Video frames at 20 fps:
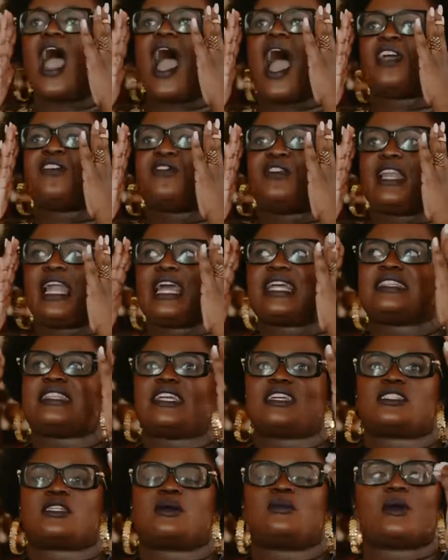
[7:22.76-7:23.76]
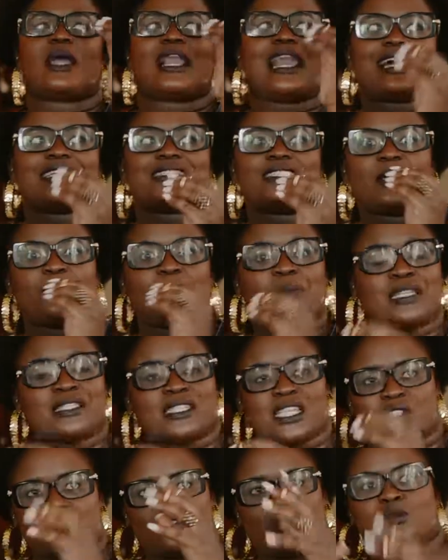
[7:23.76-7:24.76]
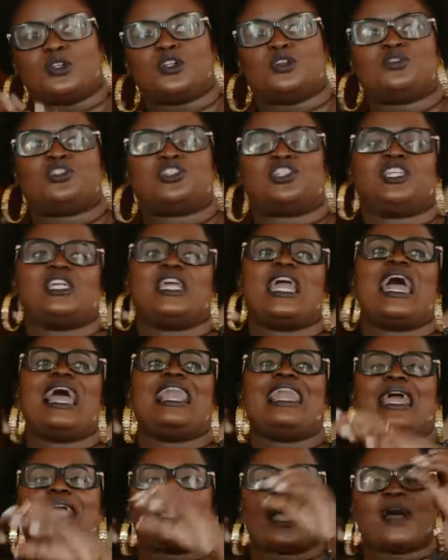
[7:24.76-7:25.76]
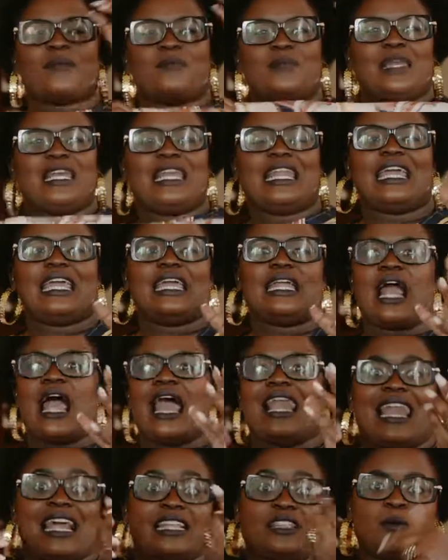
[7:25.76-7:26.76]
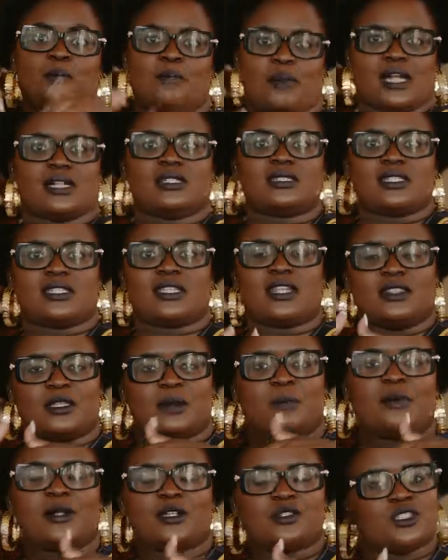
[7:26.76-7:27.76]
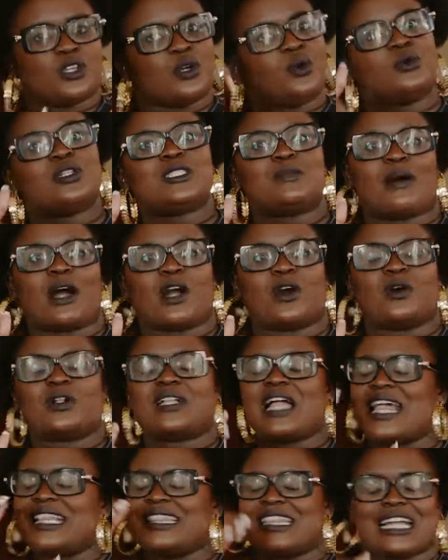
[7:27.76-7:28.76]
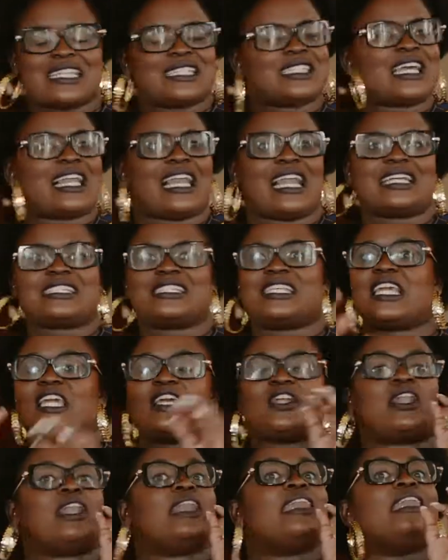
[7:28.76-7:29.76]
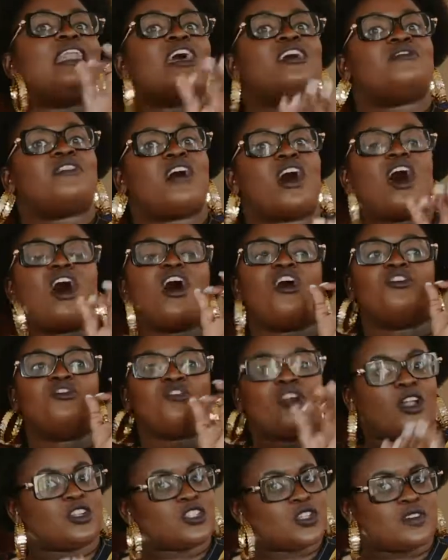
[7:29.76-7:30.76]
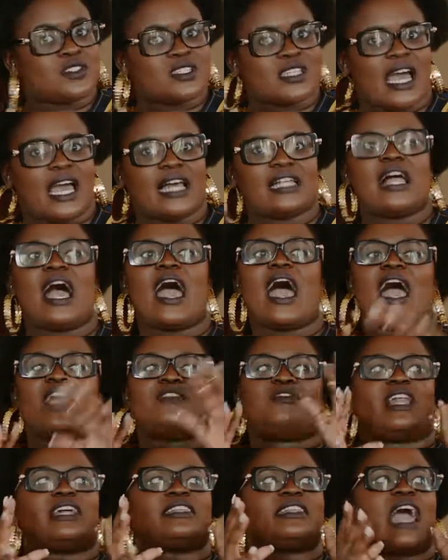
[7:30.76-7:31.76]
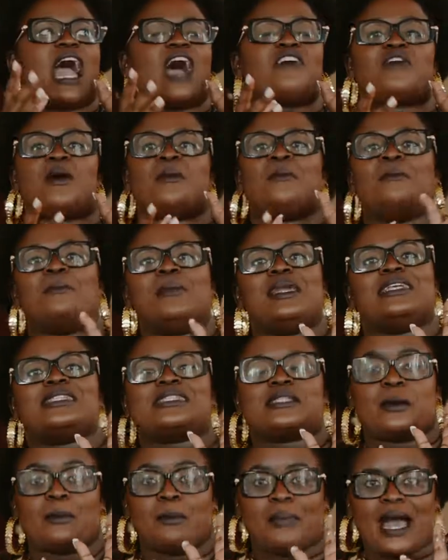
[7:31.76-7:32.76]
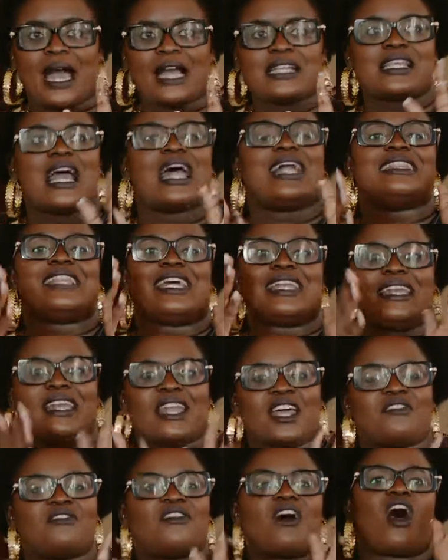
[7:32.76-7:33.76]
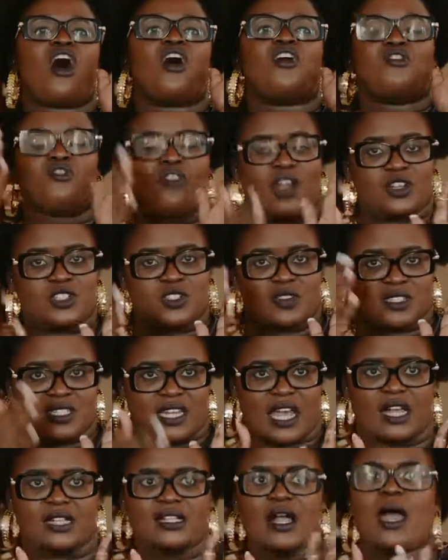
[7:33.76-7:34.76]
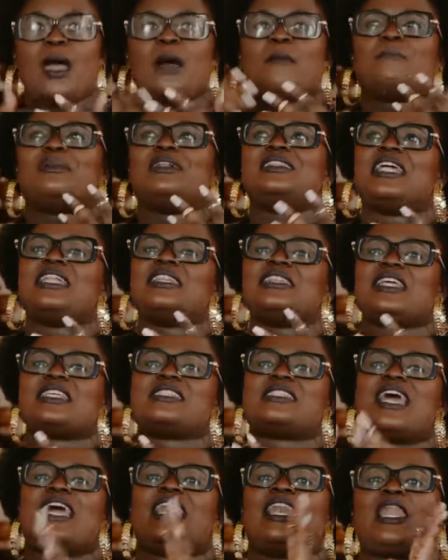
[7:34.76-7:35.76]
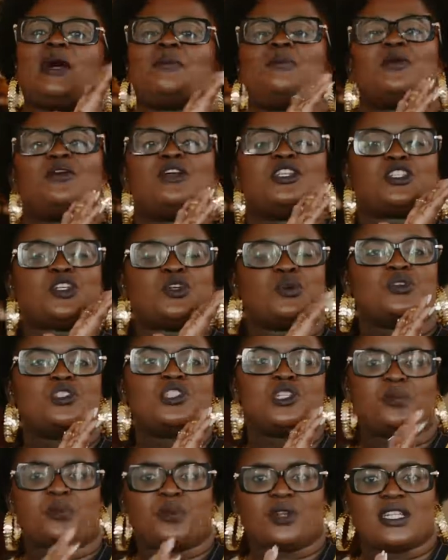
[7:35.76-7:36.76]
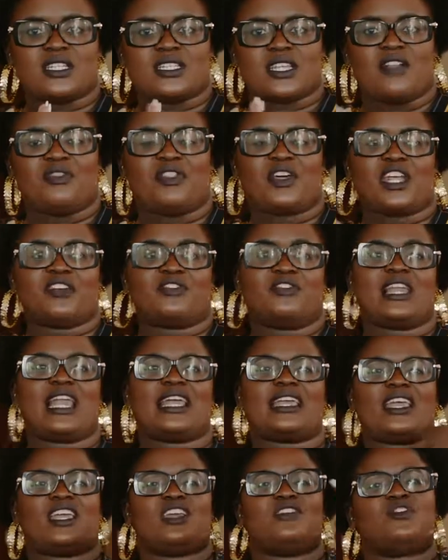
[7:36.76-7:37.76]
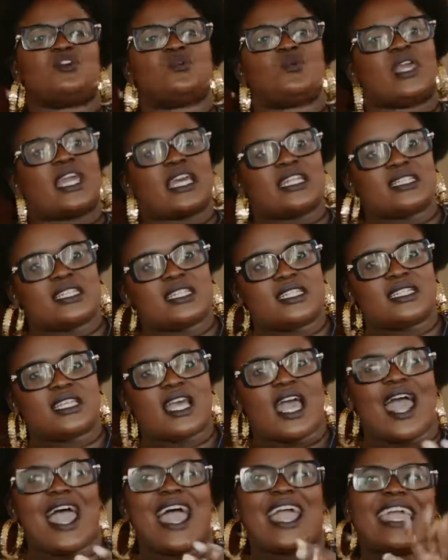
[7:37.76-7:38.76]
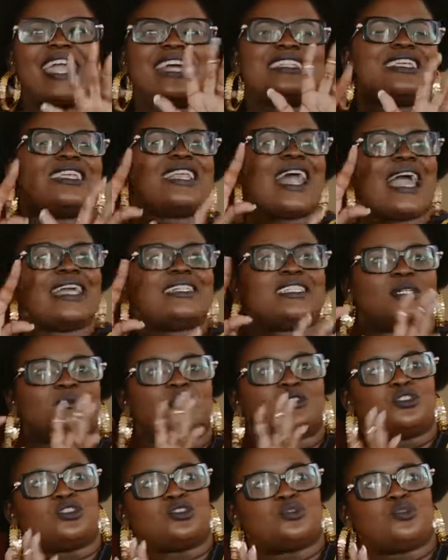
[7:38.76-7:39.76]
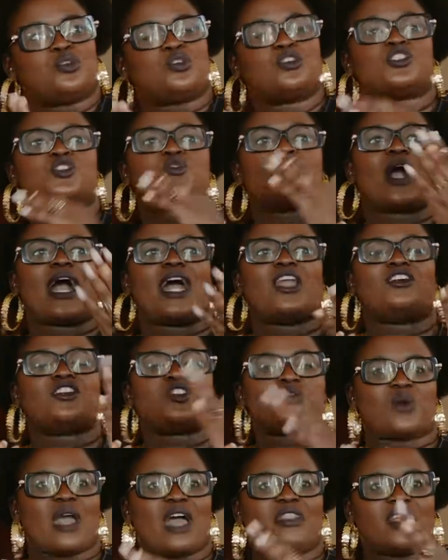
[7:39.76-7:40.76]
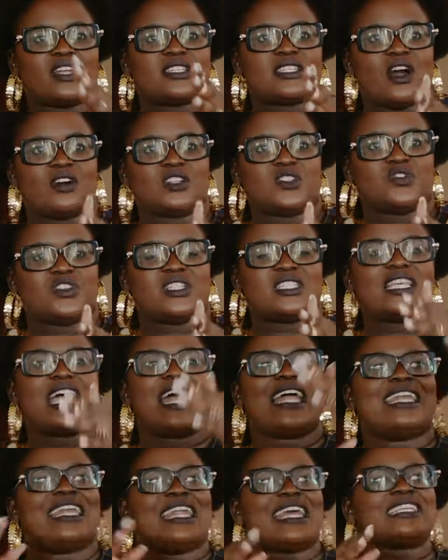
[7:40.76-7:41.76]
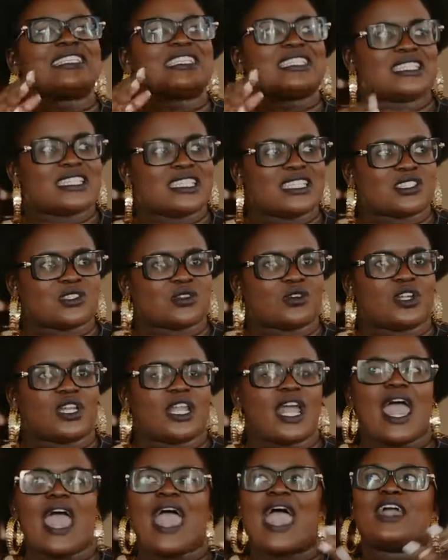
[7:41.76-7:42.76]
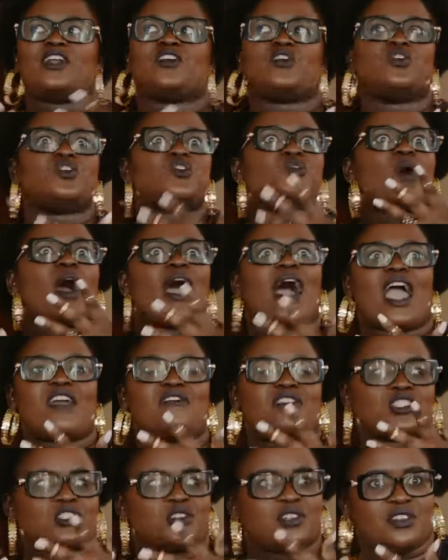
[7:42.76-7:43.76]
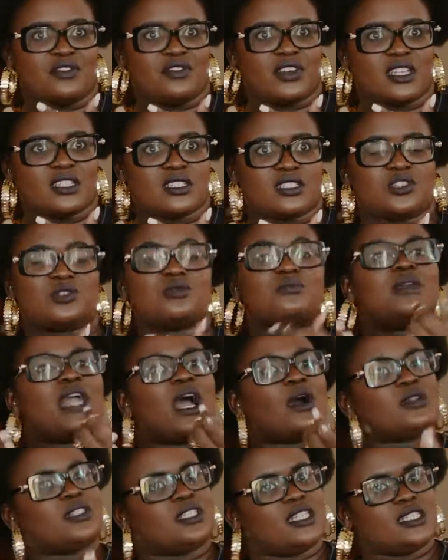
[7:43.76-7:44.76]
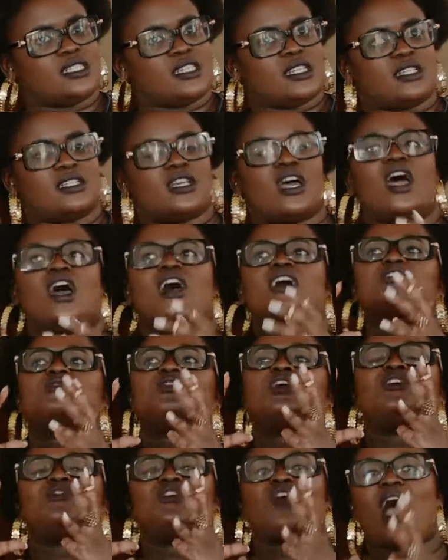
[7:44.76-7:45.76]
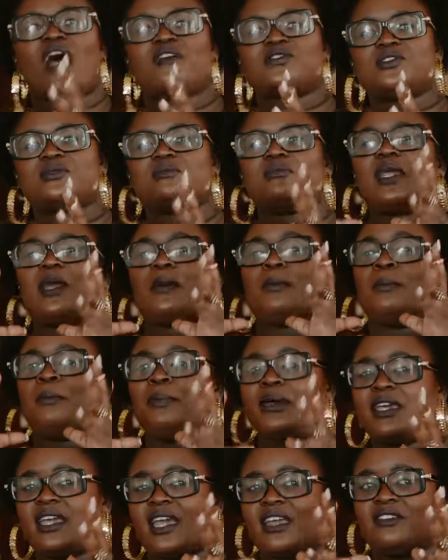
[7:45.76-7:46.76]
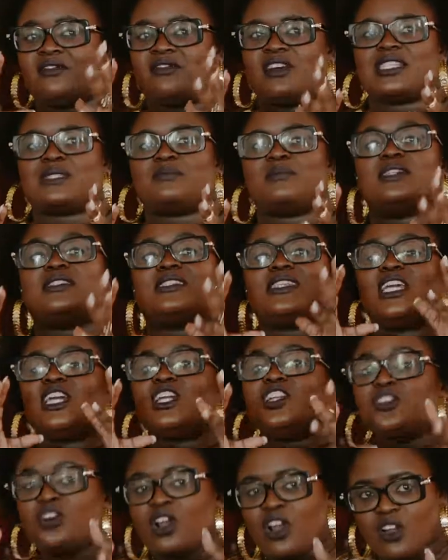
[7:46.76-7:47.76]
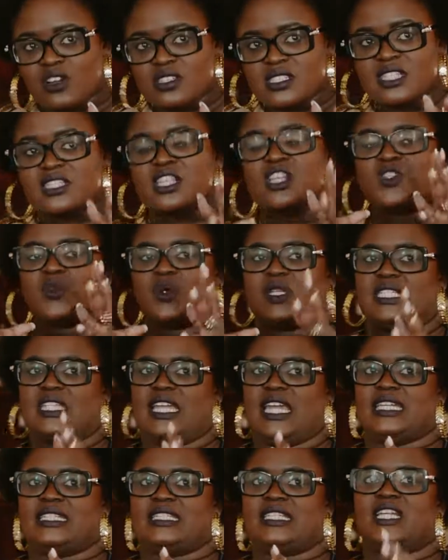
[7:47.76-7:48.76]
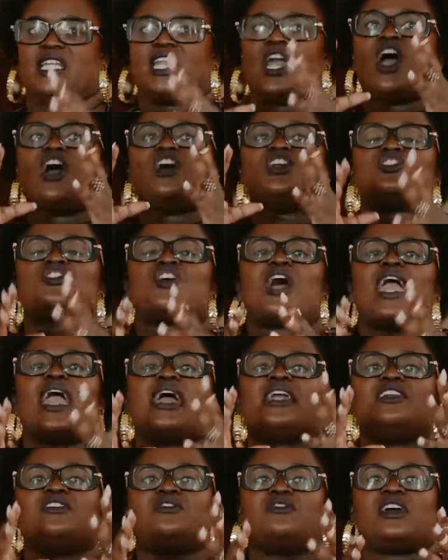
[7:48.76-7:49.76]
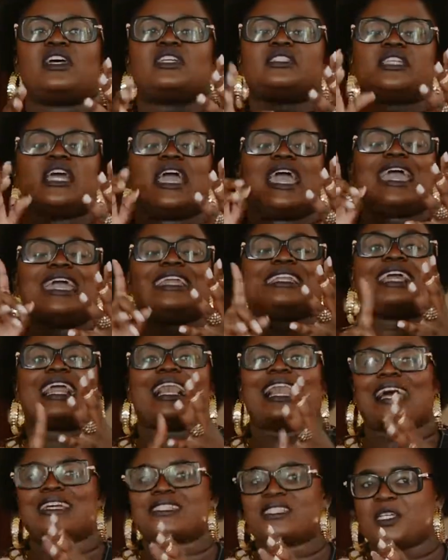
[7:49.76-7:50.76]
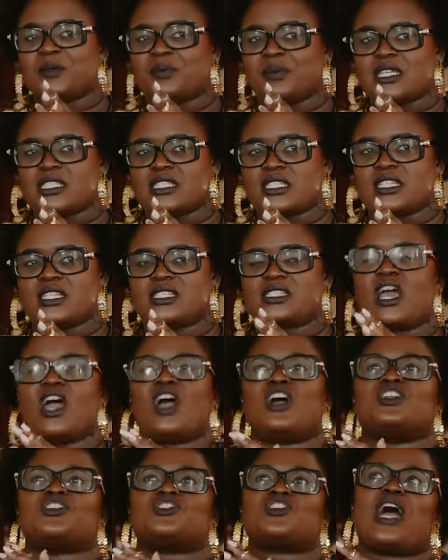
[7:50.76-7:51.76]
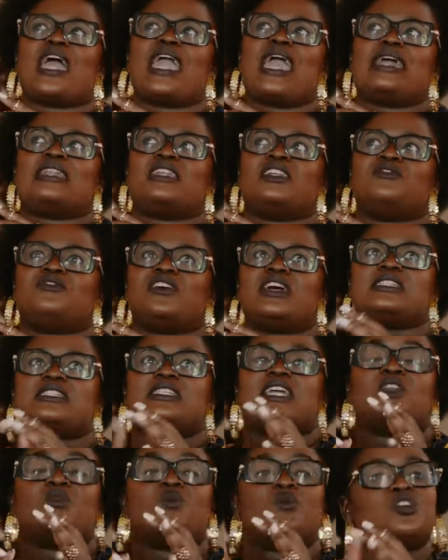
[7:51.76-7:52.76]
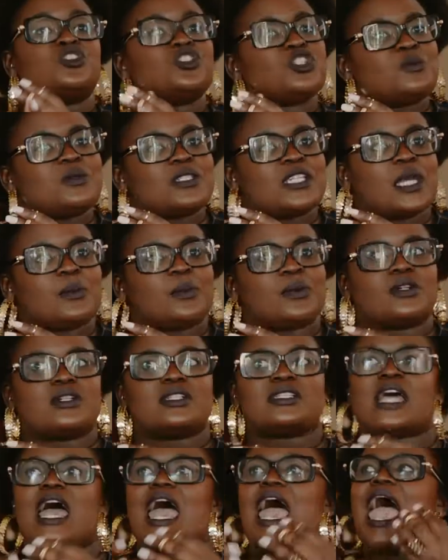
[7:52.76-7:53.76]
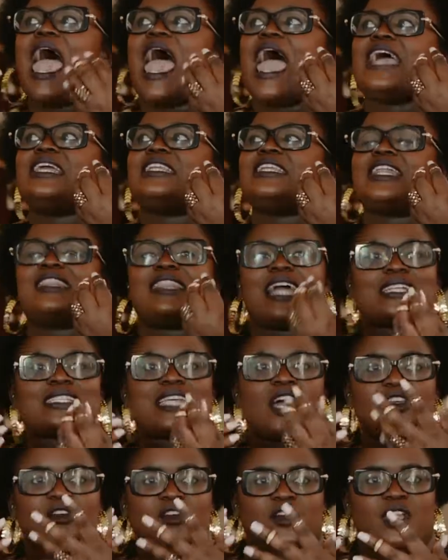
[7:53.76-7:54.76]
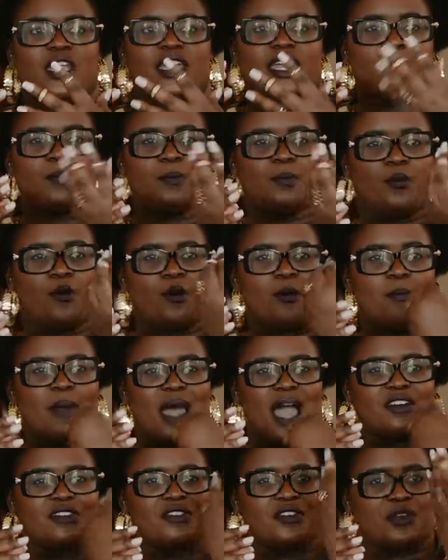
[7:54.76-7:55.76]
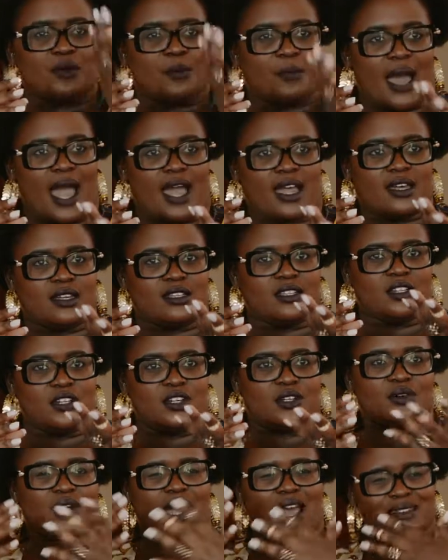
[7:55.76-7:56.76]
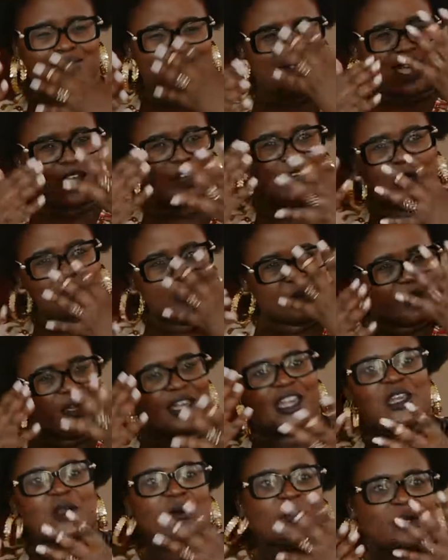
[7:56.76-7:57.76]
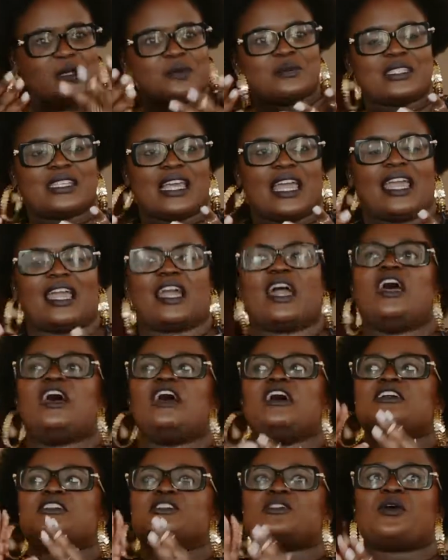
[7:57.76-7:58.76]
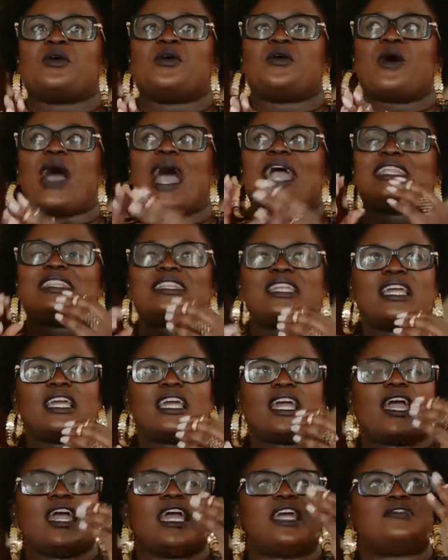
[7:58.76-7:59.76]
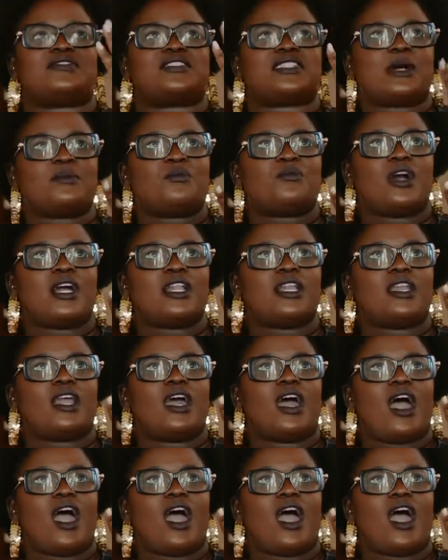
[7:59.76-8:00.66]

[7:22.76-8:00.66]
I feel like there's some classic pieces from Gucci, like the belt, the gold buckle. That's a classic. It will never run out of style. I feel like they have amazing bags that never run out of style. But then there's elaborate Gucci print that I feel like if you get it, get an item or two, because you cannot wear that outfit next season and go to a high fashion event. You'll be outdated. So if you have to make big investments in your closet 2018, try and invest in classic pieces, try and invest in wardrobe staples, and that's how you're going to get more bang for your buck. I hope you're getting what I'm saying. So I think if someone,